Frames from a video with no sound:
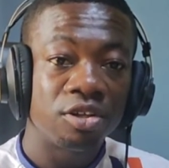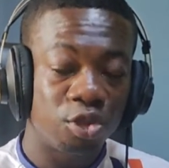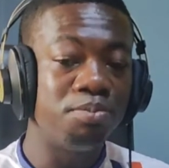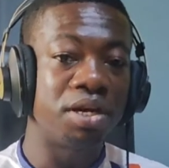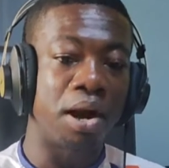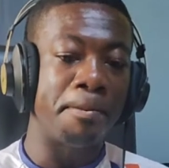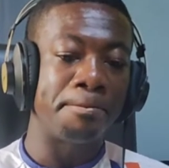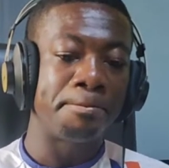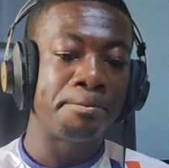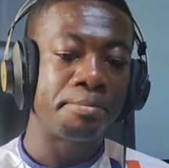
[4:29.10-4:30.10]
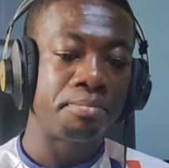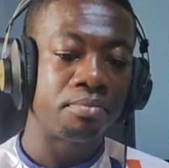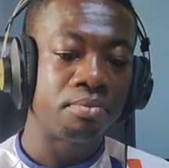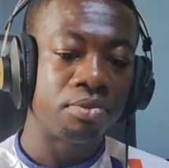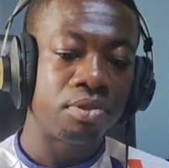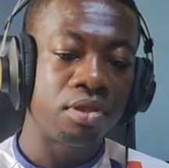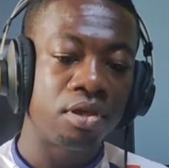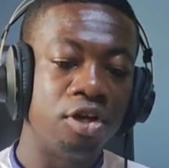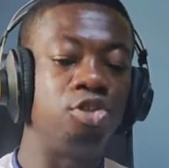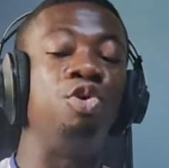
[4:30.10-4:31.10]
to become.
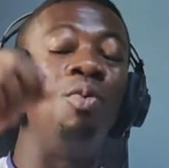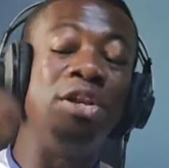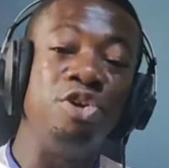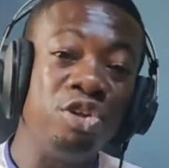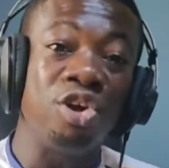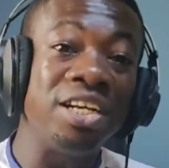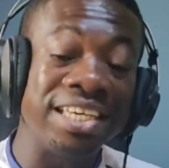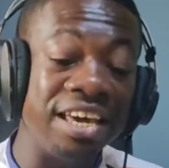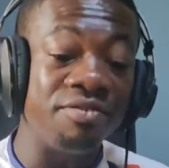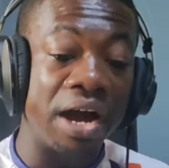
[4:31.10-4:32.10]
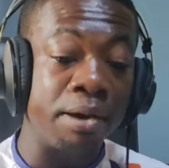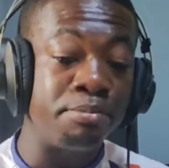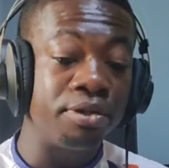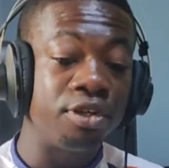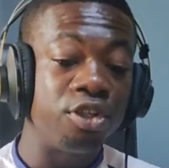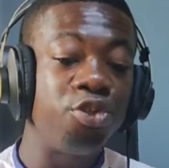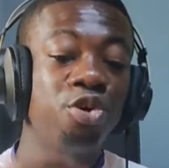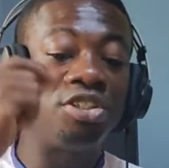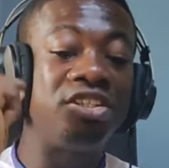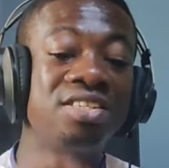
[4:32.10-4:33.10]
So when you don't give up,
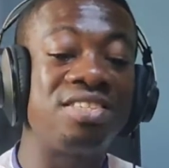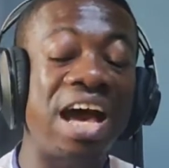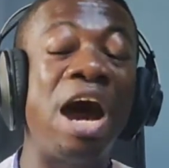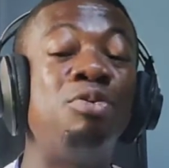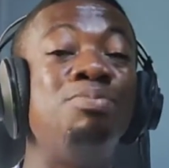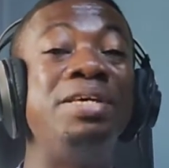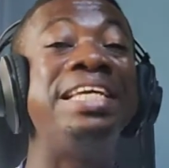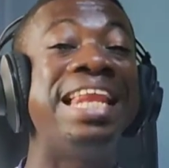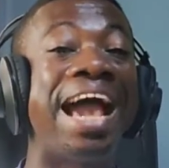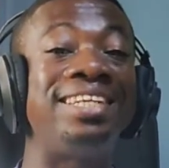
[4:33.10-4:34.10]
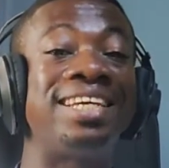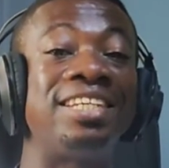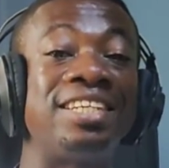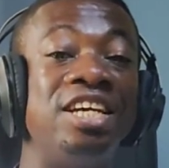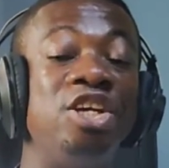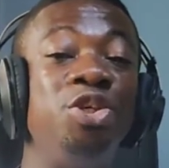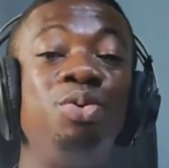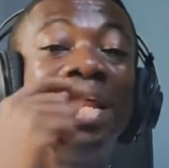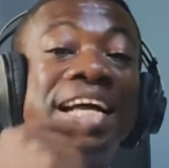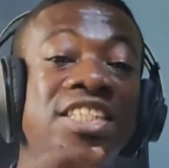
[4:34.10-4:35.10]
your desire will be ignited.
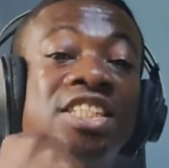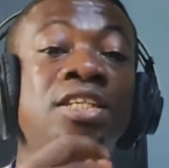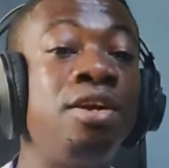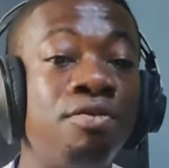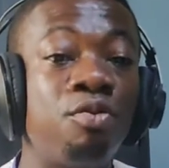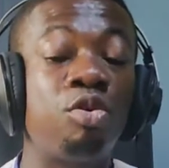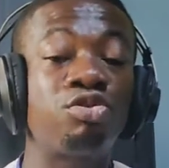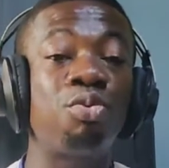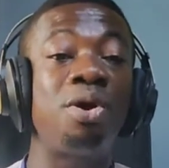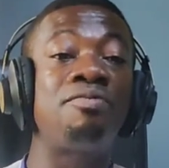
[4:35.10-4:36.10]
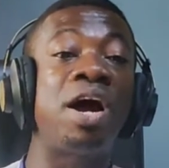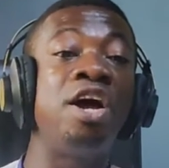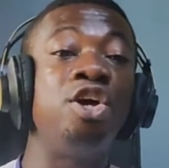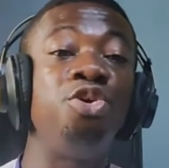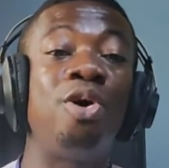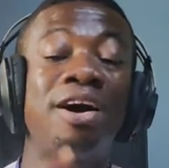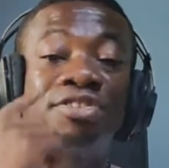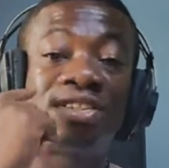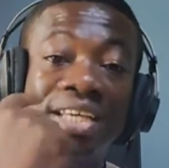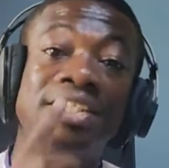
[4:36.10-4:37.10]
You'd achieve whatsoever you have
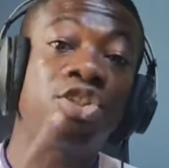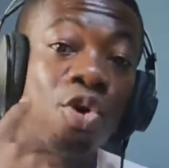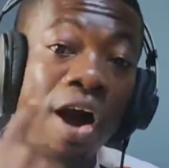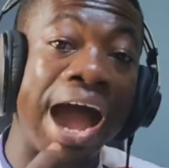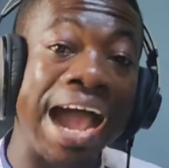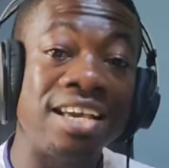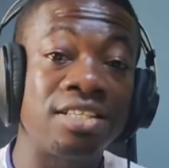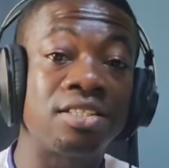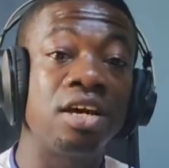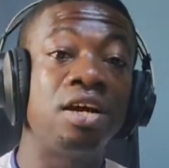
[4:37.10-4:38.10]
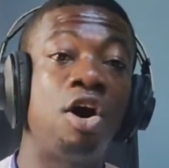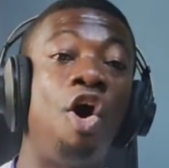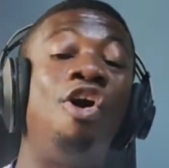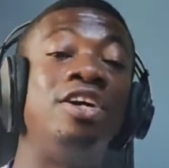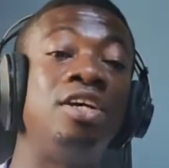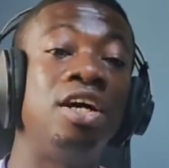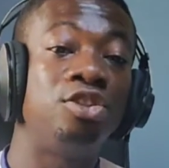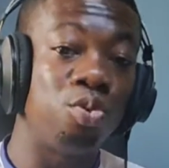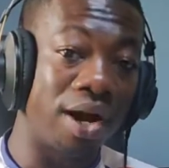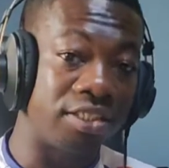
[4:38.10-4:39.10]
set your eyes on
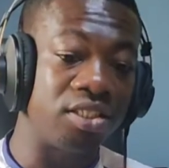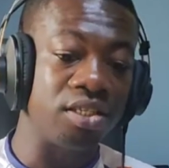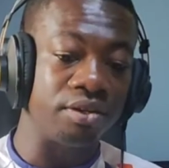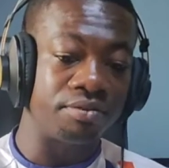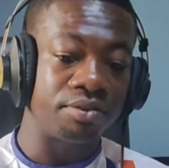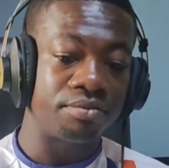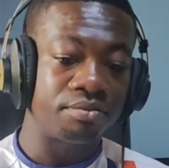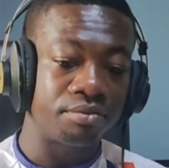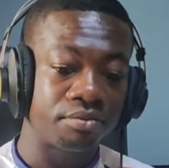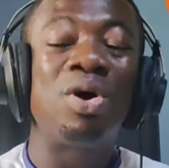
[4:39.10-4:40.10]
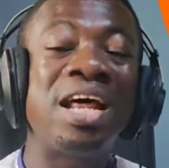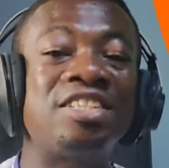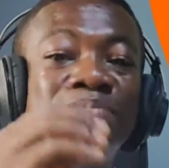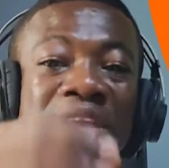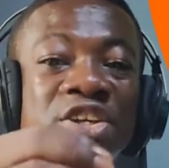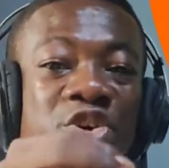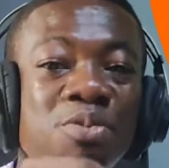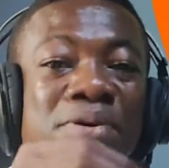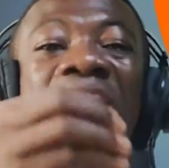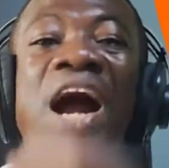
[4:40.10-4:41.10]
to achieve. What has made
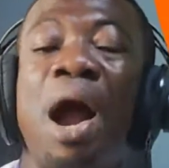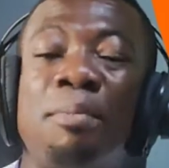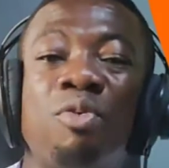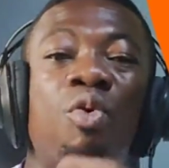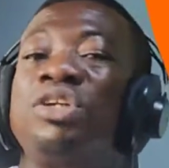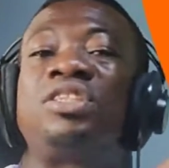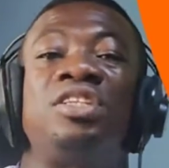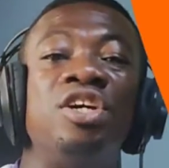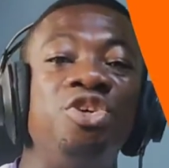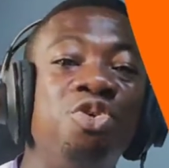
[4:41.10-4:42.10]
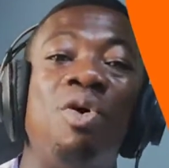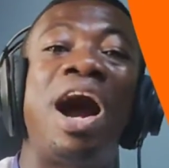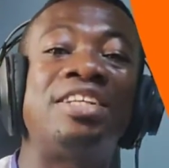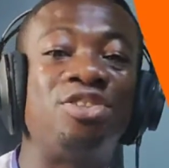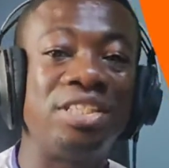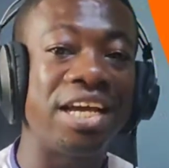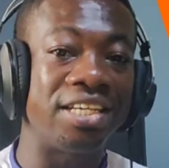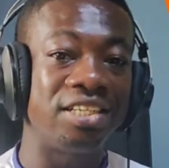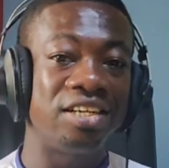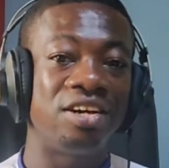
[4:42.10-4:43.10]
you become what you are
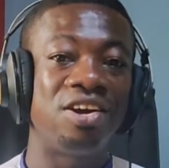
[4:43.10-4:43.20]
today?